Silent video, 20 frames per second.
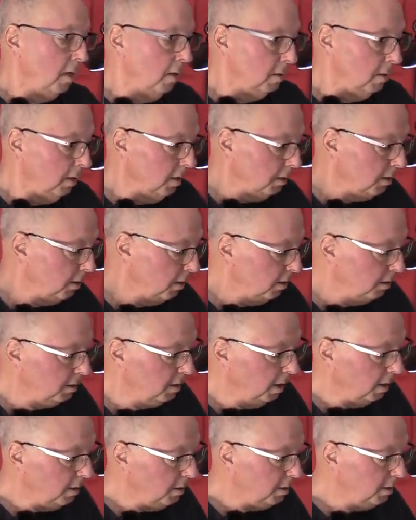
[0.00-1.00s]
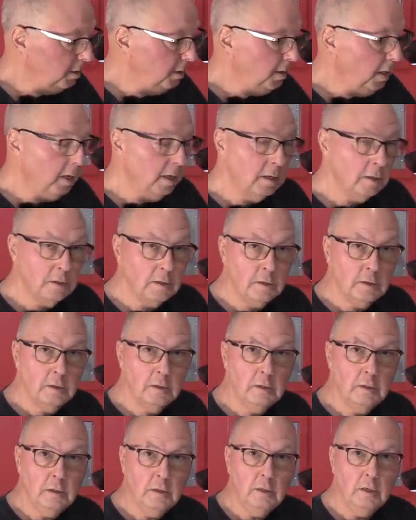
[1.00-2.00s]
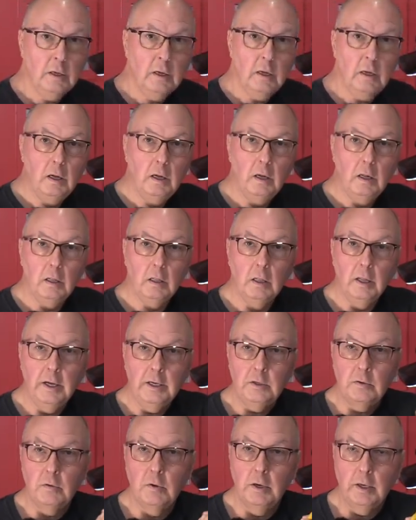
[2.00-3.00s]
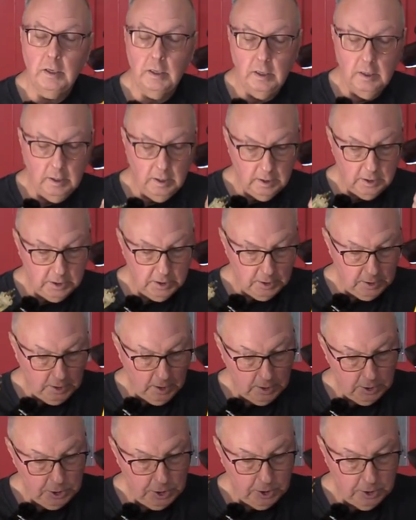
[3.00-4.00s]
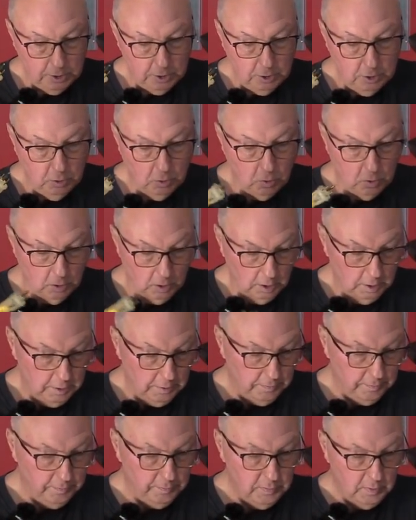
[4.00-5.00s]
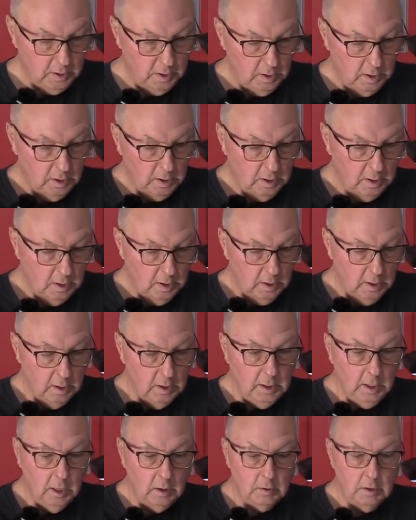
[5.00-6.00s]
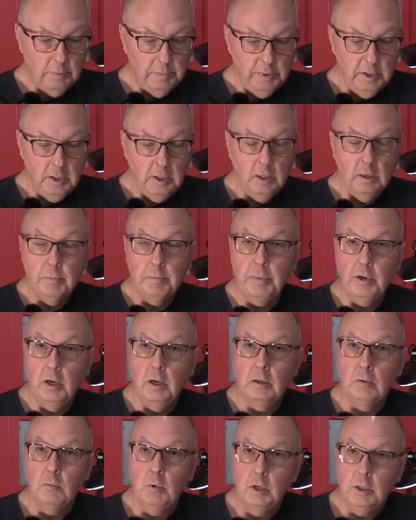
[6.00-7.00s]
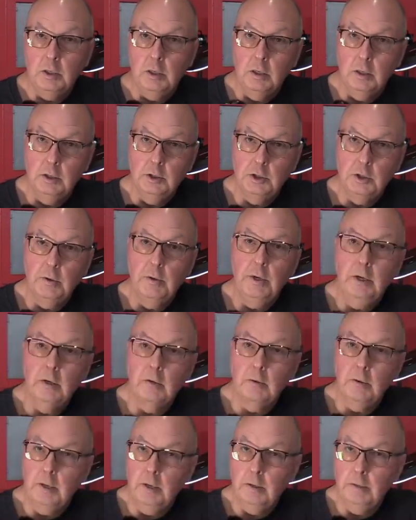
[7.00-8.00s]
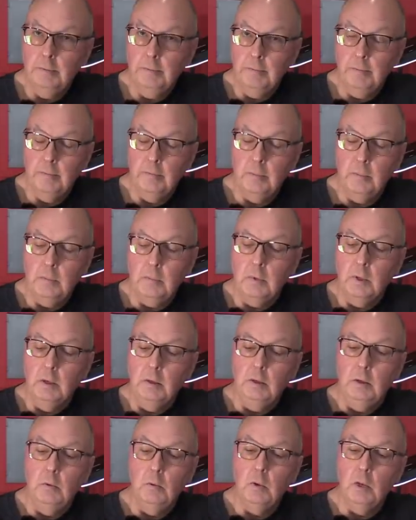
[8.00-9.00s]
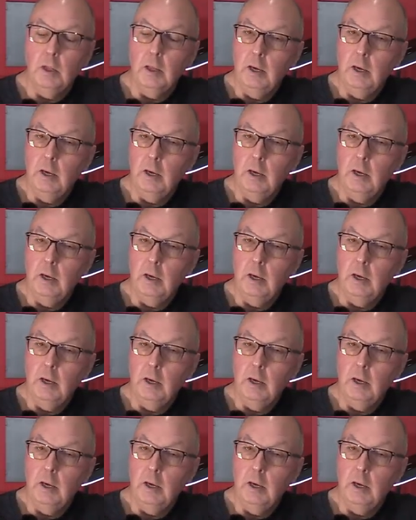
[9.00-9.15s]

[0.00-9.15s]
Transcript: This is a standard electric extension cord. Now, depending upon what country you're in, you will